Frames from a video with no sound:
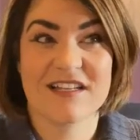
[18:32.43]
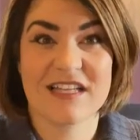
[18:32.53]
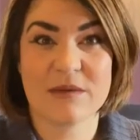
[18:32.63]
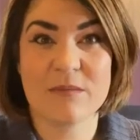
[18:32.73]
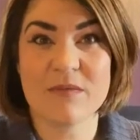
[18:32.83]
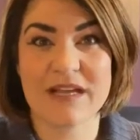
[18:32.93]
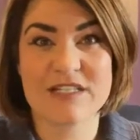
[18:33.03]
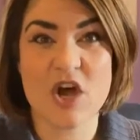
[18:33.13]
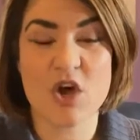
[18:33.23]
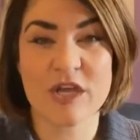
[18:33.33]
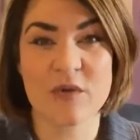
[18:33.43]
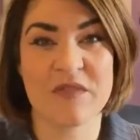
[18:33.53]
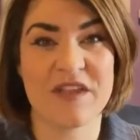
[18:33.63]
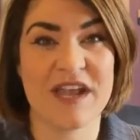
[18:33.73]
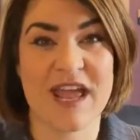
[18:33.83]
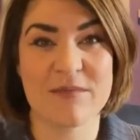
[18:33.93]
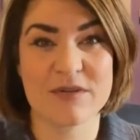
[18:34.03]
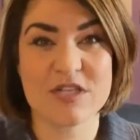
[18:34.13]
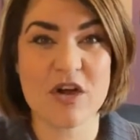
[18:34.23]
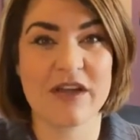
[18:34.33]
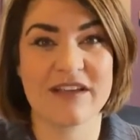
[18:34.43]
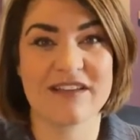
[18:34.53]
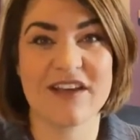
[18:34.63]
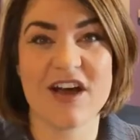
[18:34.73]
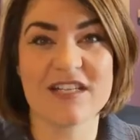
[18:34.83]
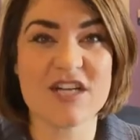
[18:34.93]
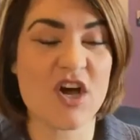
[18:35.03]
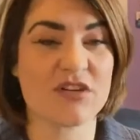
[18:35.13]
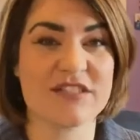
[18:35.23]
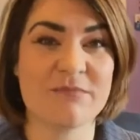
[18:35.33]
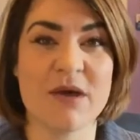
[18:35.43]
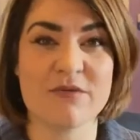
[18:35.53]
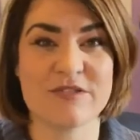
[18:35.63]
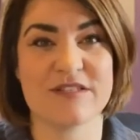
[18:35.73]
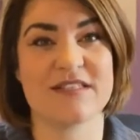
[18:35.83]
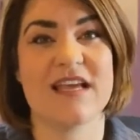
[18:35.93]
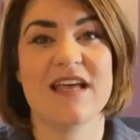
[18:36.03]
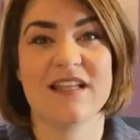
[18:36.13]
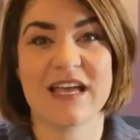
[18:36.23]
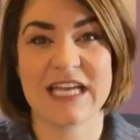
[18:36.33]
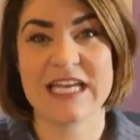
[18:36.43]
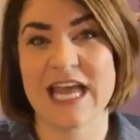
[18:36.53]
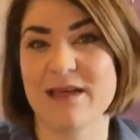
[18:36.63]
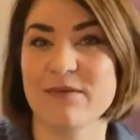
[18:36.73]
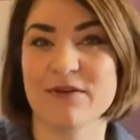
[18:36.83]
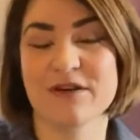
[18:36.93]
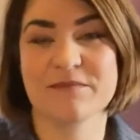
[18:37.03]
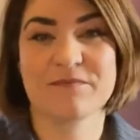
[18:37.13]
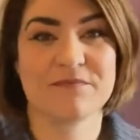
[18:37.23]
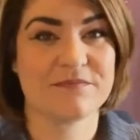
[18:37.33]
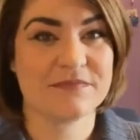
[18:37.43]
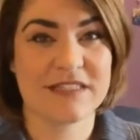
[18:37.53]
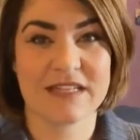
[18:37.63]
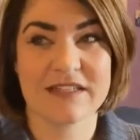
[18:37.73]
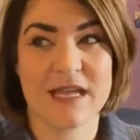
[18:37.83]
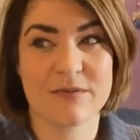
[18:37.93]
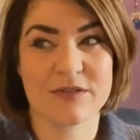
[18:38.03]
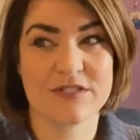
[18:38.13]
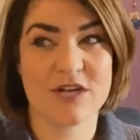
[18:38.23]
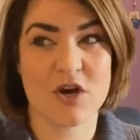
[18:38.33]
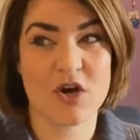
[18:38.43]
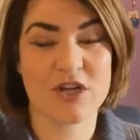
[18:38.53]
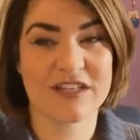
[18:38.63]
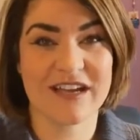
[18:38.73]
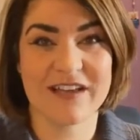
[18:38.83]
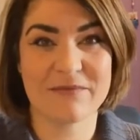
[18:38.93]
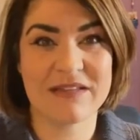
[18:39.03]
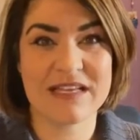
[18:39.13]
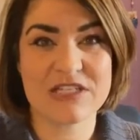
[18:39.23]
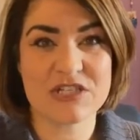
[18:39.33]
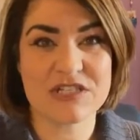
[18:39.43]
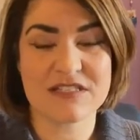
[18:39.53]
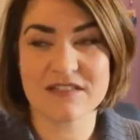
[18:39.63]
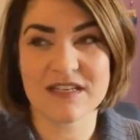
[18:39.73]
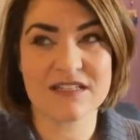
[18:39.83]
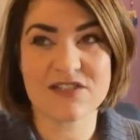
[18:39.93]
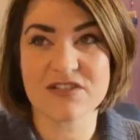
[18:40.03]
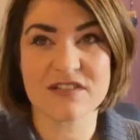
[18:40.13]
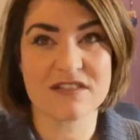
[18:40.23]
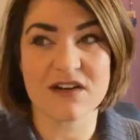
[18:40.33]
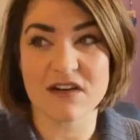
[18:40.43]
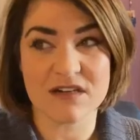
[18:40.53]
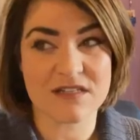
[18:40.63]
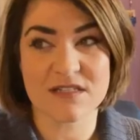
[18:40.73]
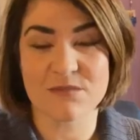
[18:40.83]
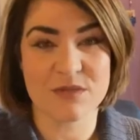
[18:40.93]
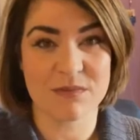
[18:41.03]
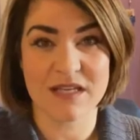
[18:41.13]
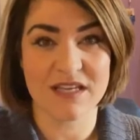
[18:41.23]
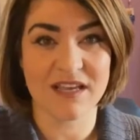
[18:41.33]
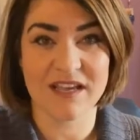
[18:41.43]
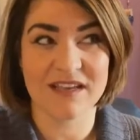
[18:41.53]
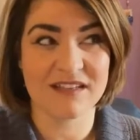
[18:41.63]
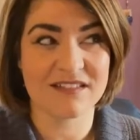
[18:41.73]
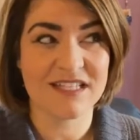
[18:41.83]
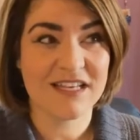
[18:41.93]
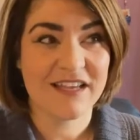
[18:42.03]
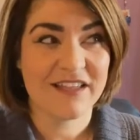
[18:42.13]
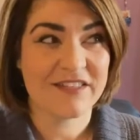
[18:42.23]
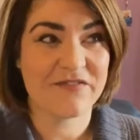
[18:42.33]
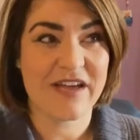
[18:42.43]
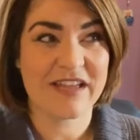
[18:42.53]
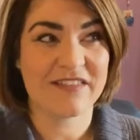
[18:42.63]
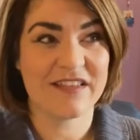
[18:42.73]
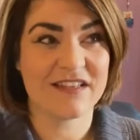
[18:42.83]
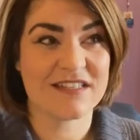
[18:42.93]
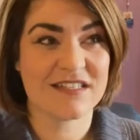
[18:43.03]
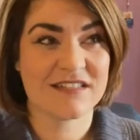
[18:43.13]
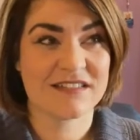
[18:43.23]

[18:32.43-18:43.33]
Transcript: like like talking with a neighbor talk and god talked to moses like a neighbor like neighbors talk i mean that's just that's just awesome to me and the fact that